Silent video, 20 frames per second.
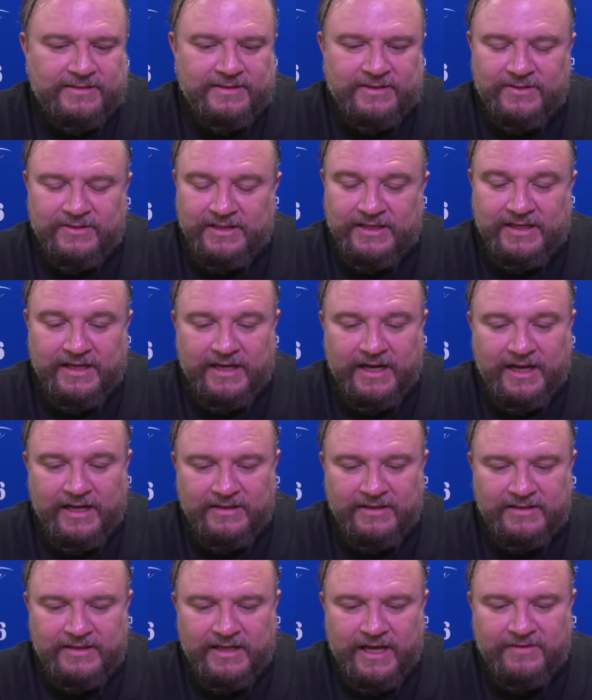know, again,
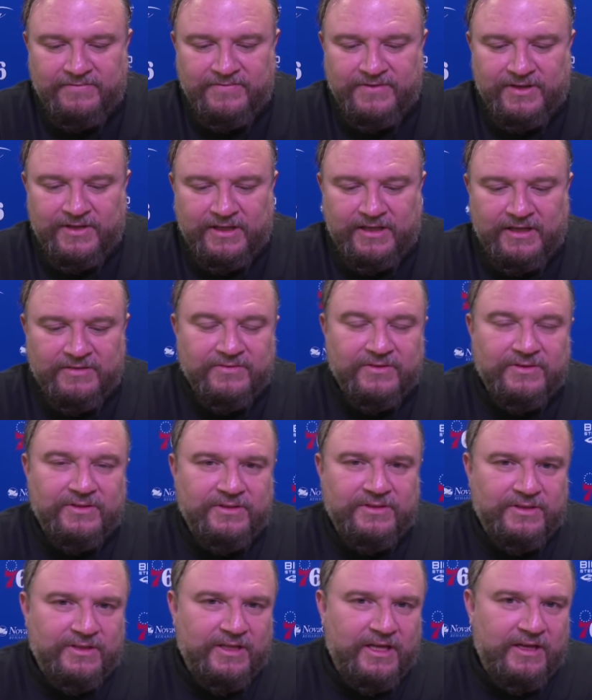I feel like I've
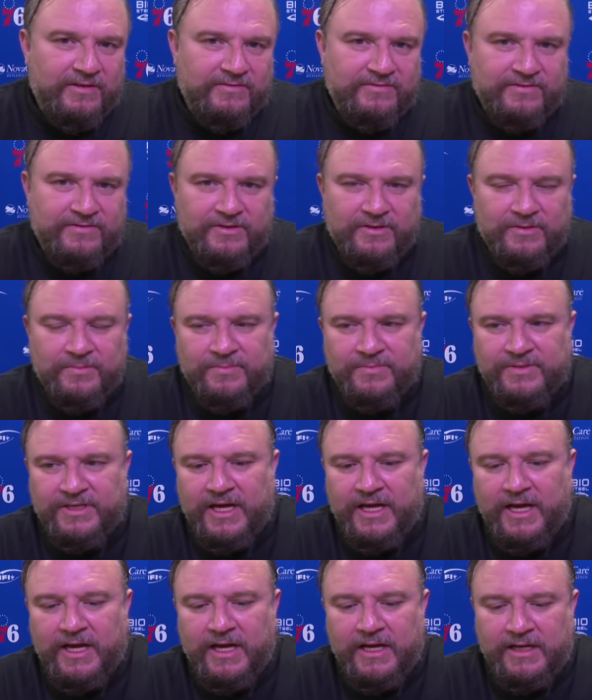learned a lot from
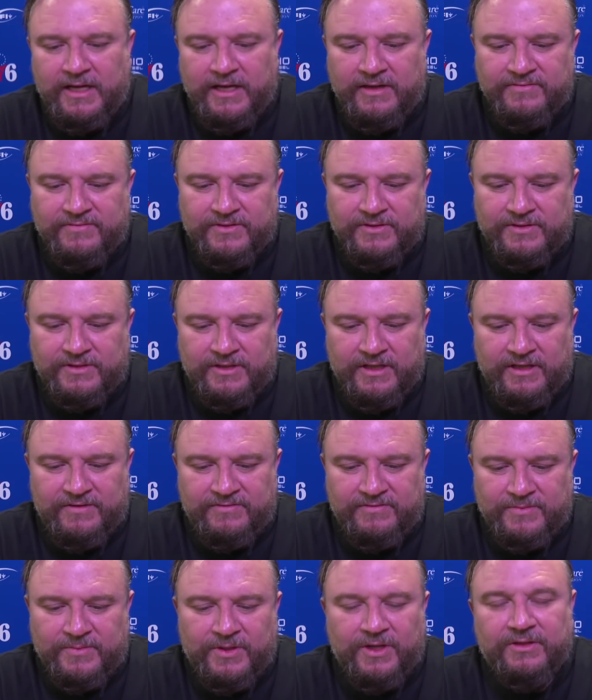Doc. I've learned a lot
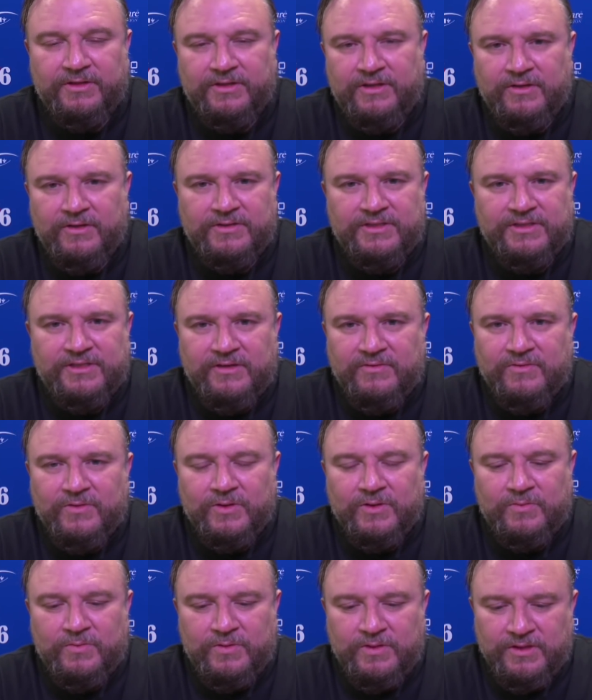from all the coaches I've
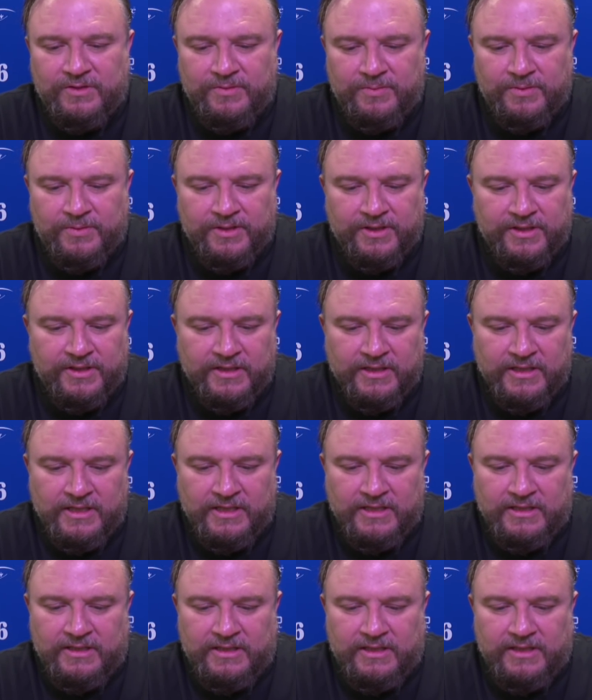worked with, but
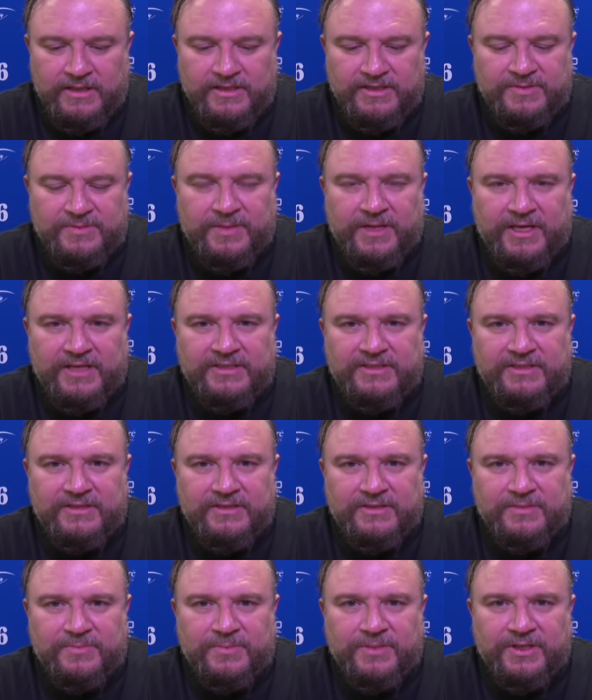this past
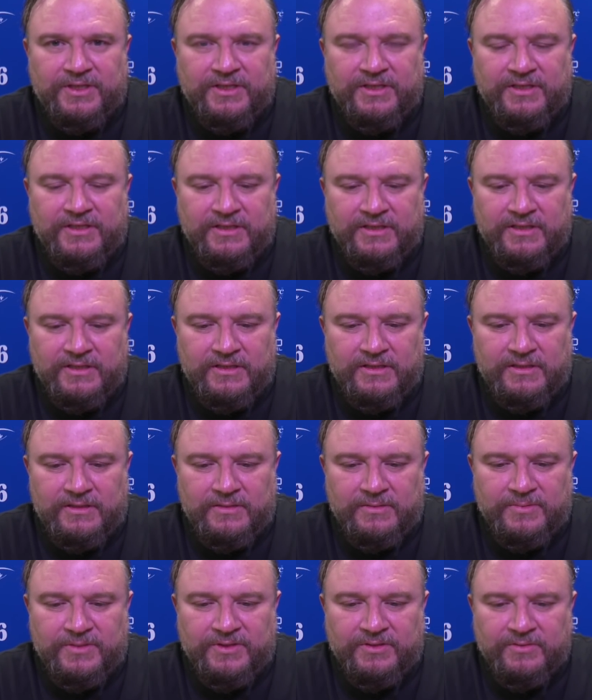year has
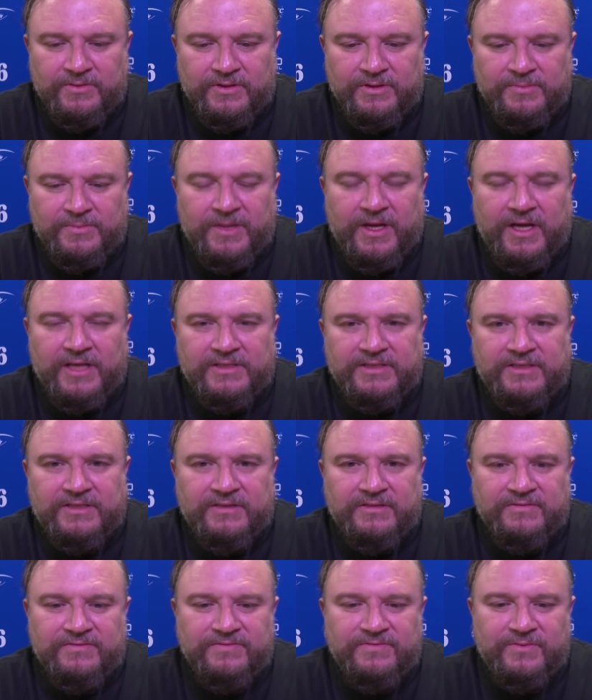been really
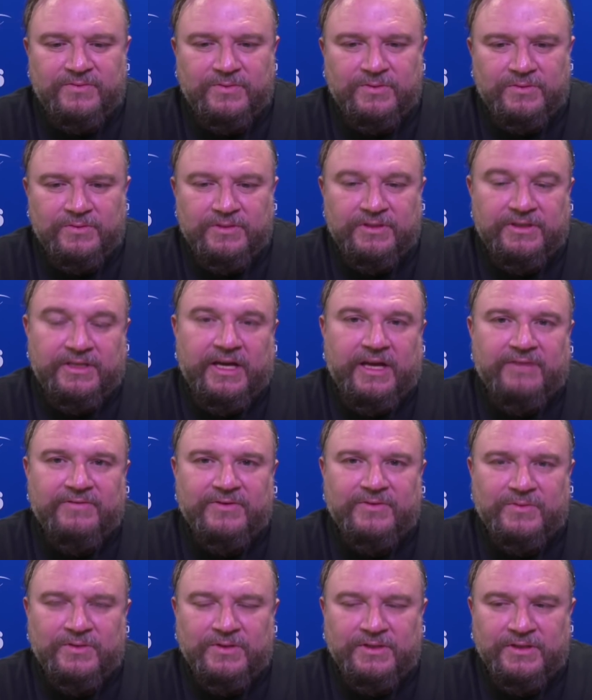positive for really
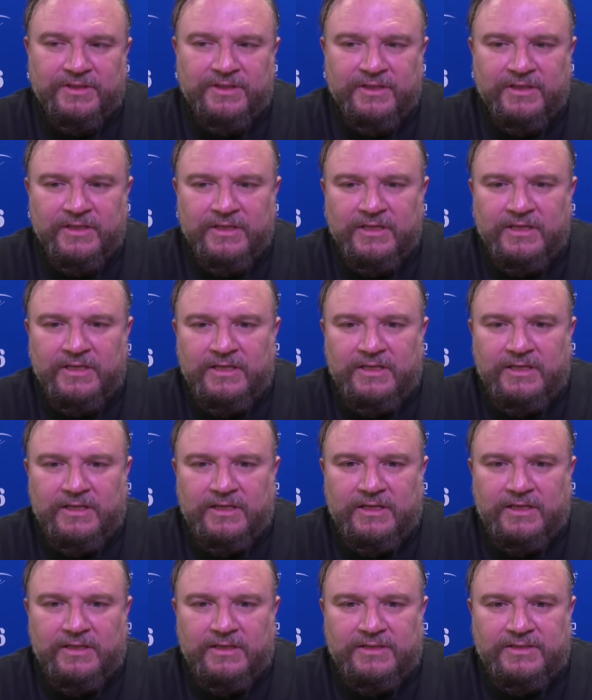everyone
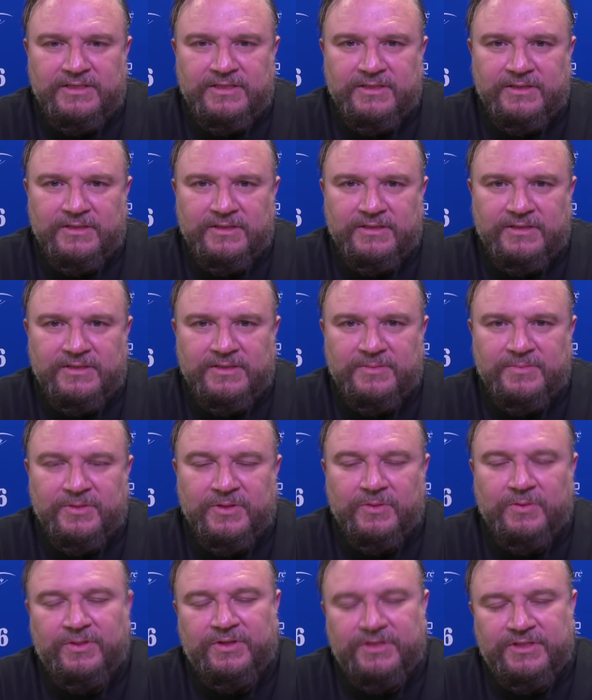to
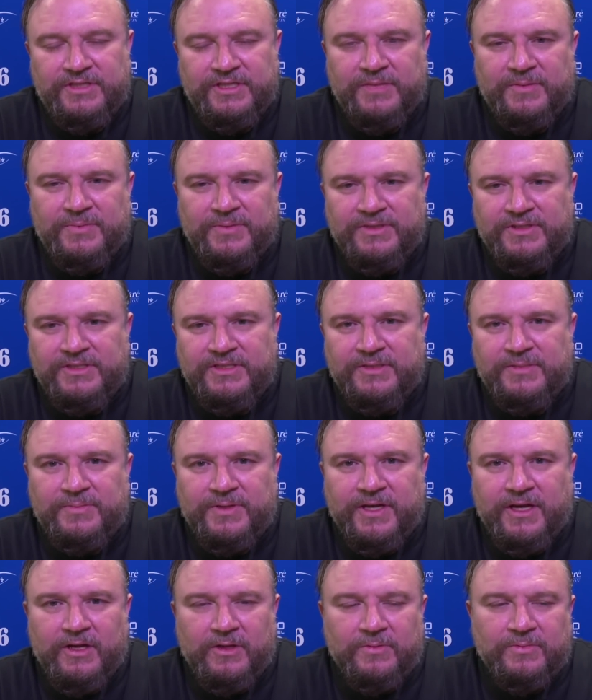be with a championship
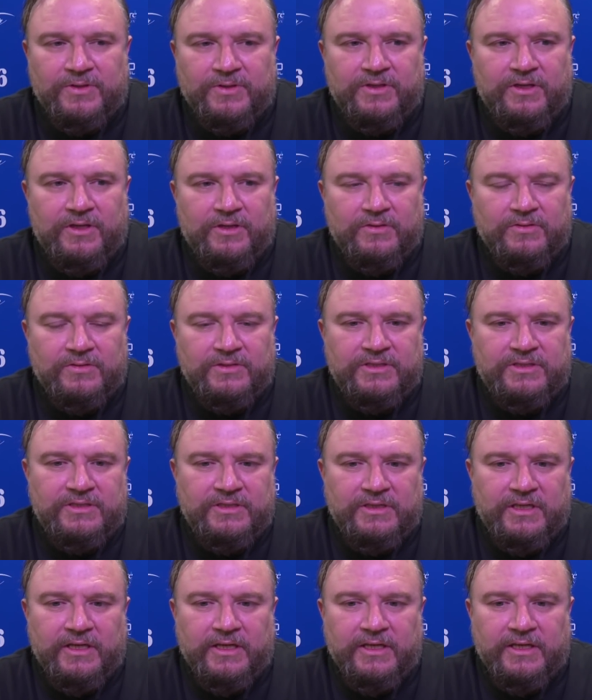caliber coach,
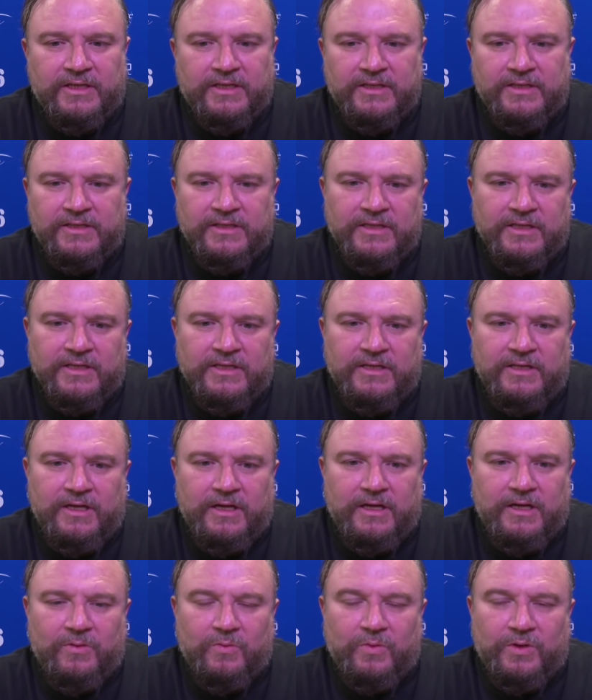and
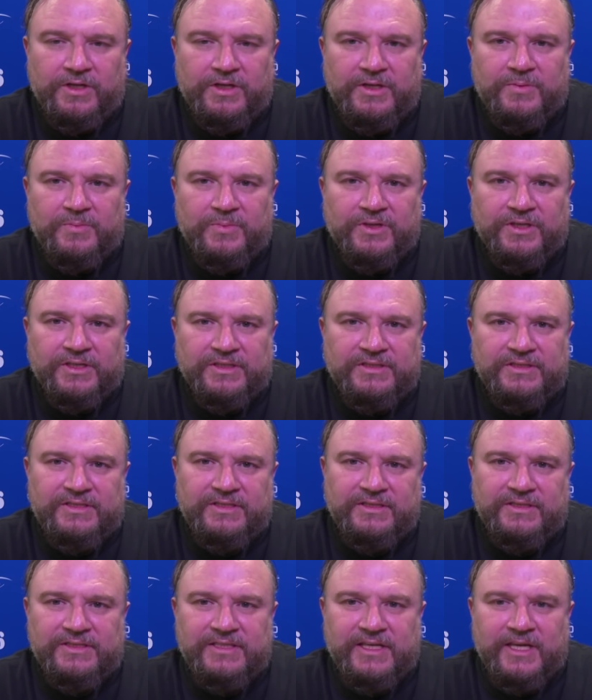what he brings
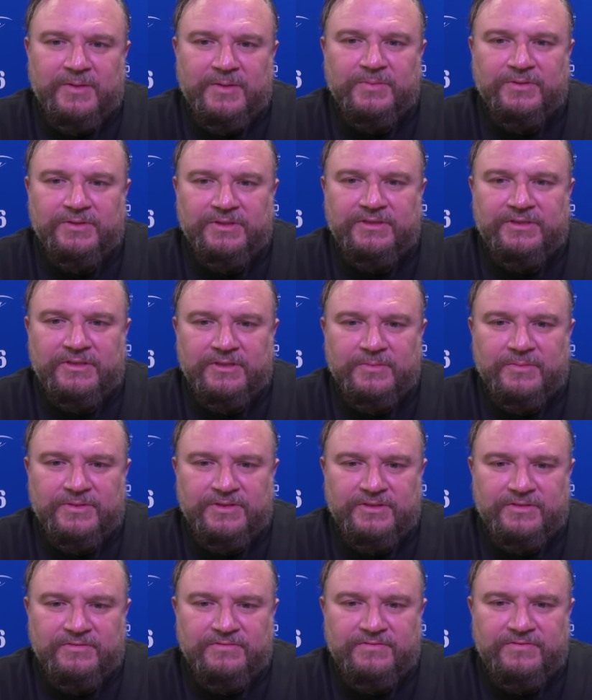to the table in terms
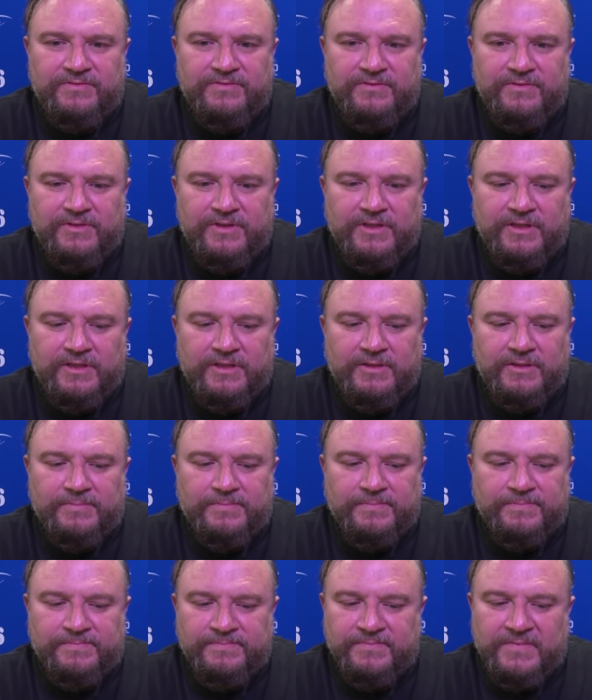of
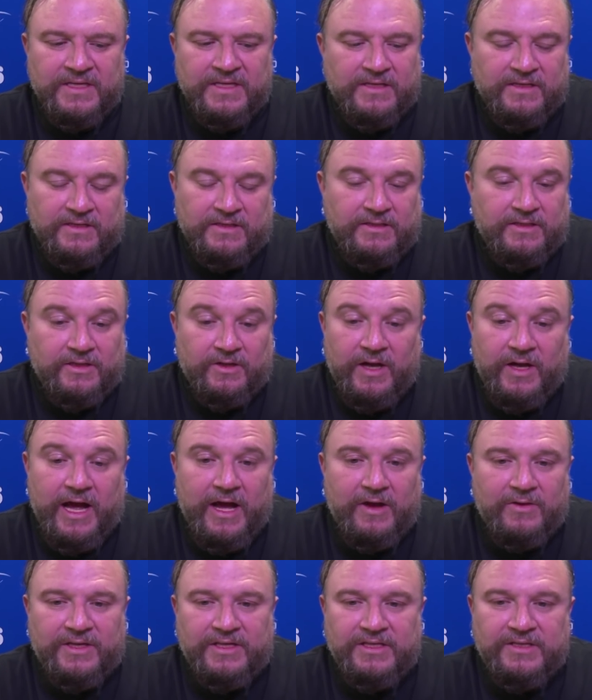you know,
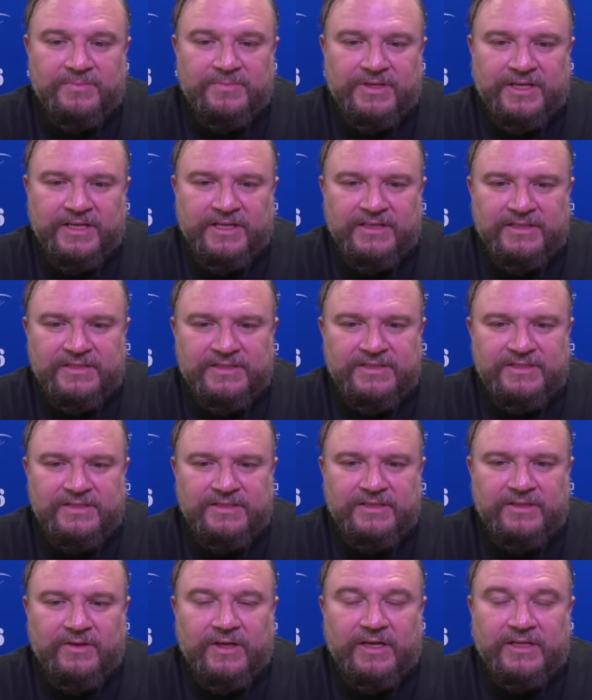how he demands,
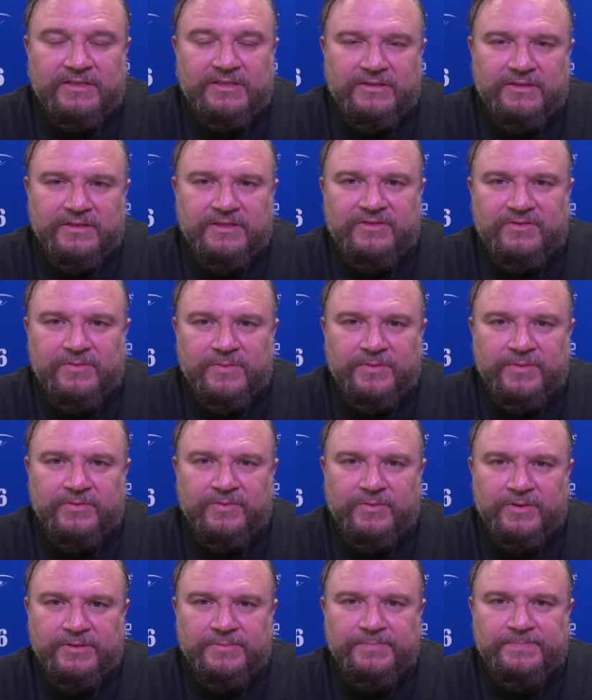you know, excellence from
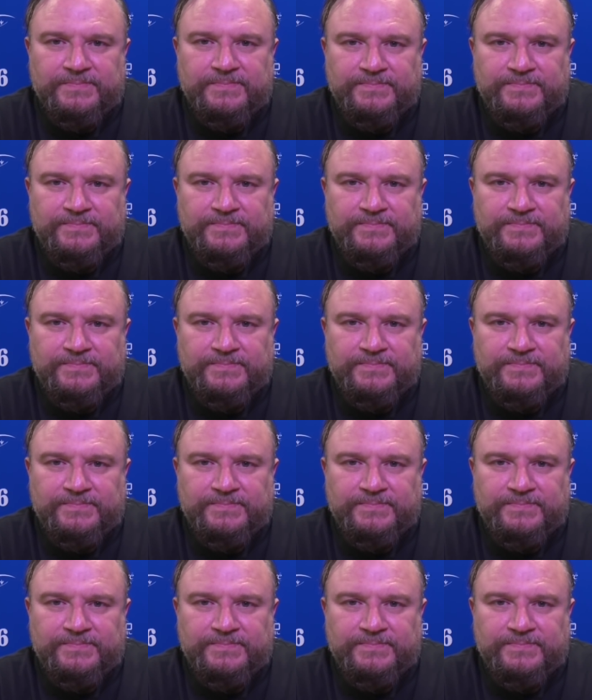everyone.